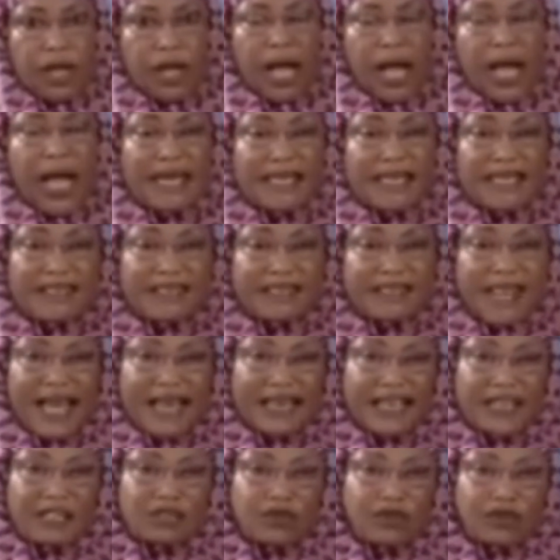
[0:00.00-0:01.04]
I
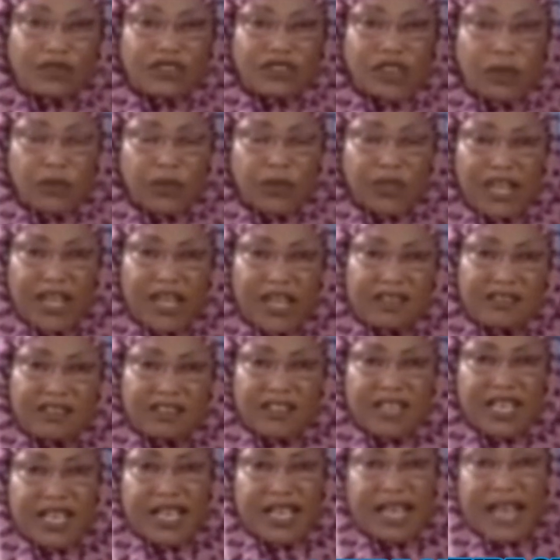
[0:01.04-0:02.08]
decided to stay with the ACN.